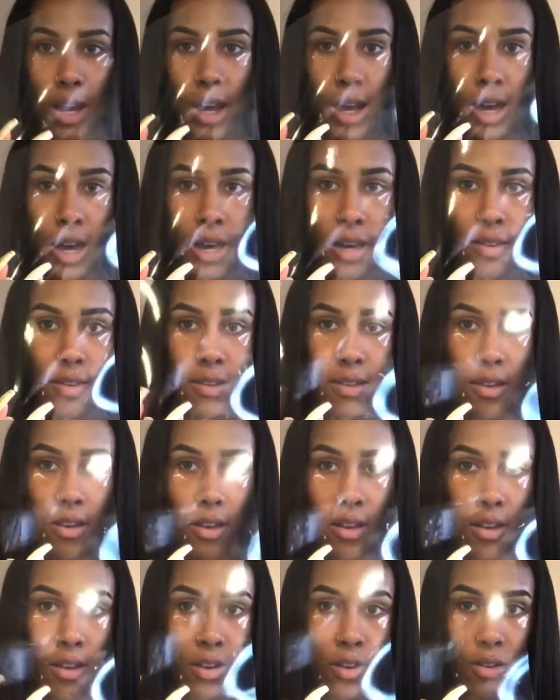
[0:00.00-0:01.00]
has
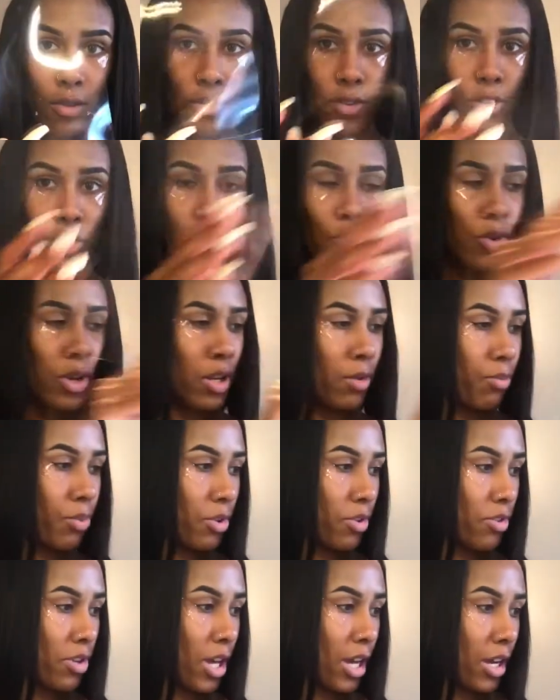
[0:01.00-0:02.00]
the screen
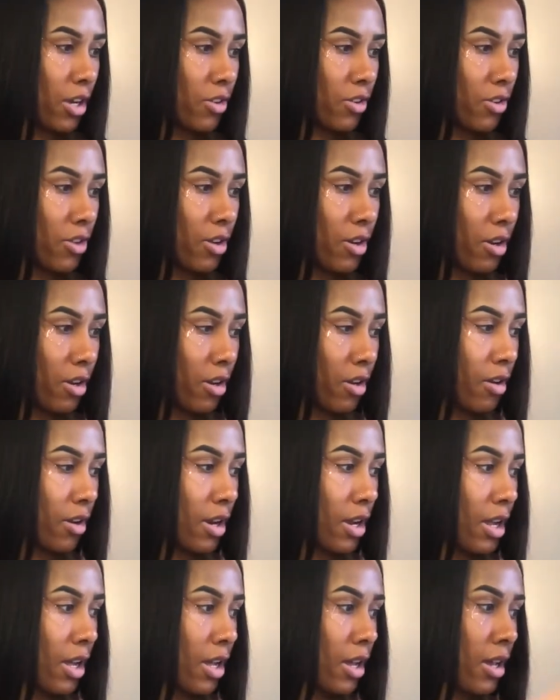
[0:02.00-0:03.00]
protector,
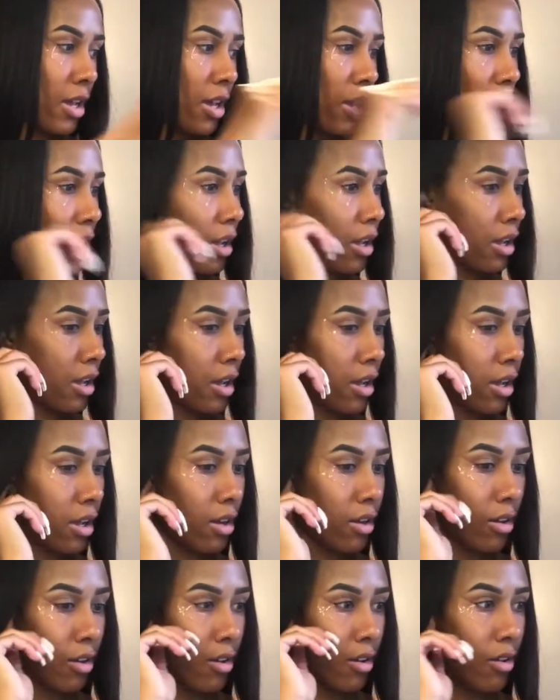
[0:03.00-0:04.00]

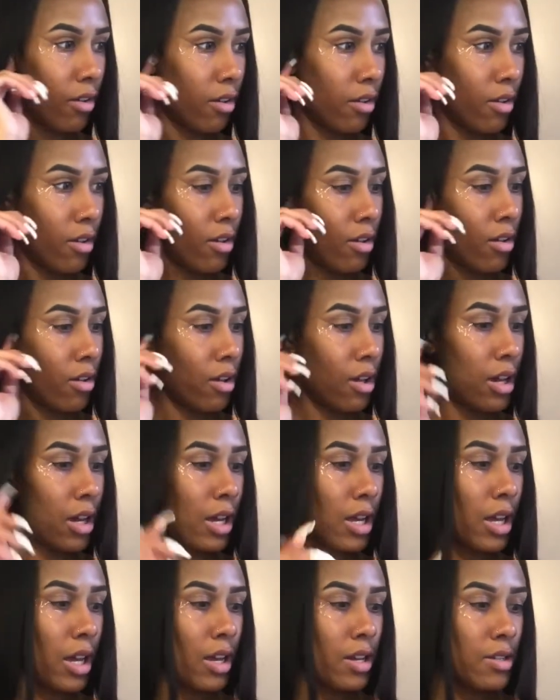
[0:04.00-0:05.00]
and
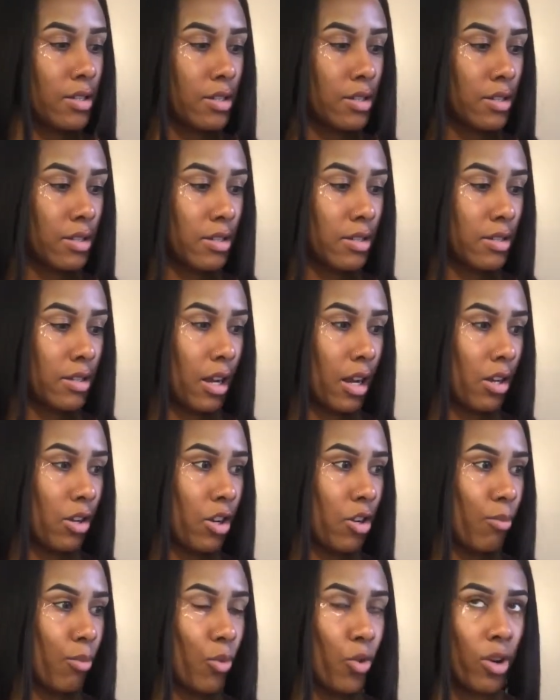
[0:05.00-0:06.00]
I guess the
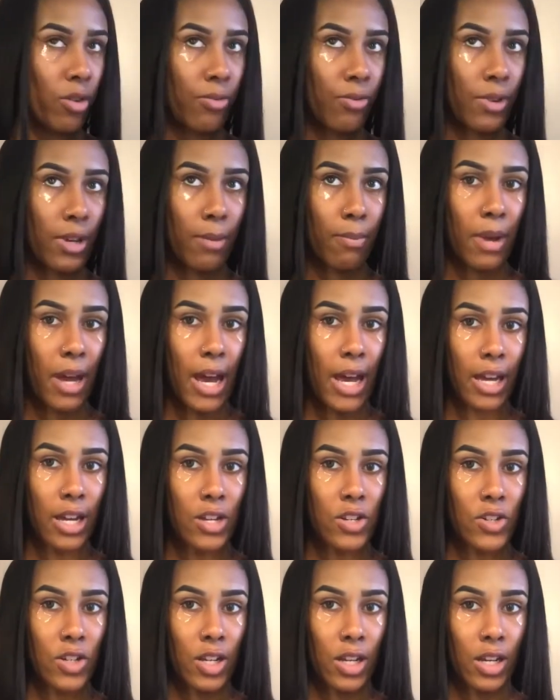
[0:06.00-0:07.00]
standard Morphe
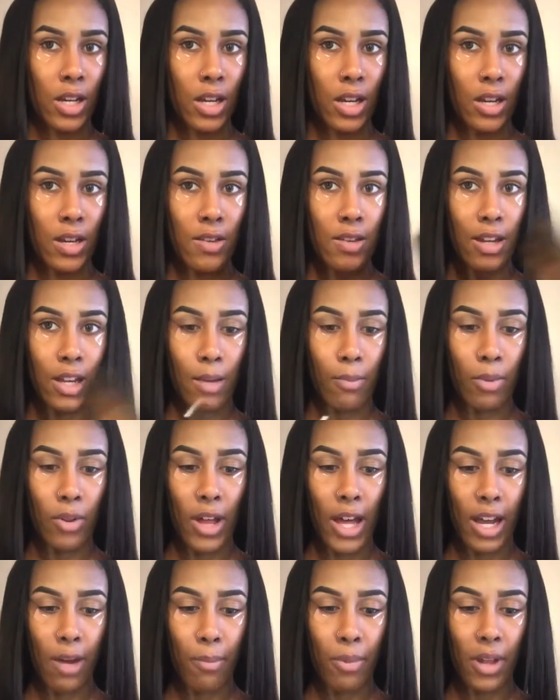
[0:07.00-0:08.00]
packaging is in a
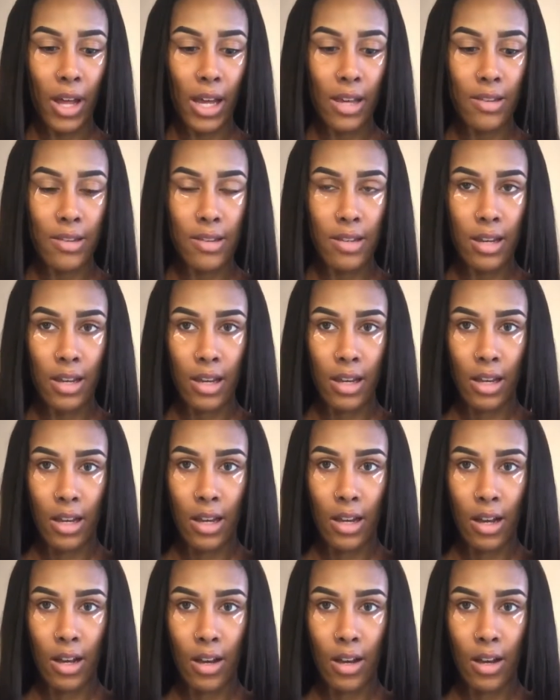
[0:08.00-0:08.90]
black plastic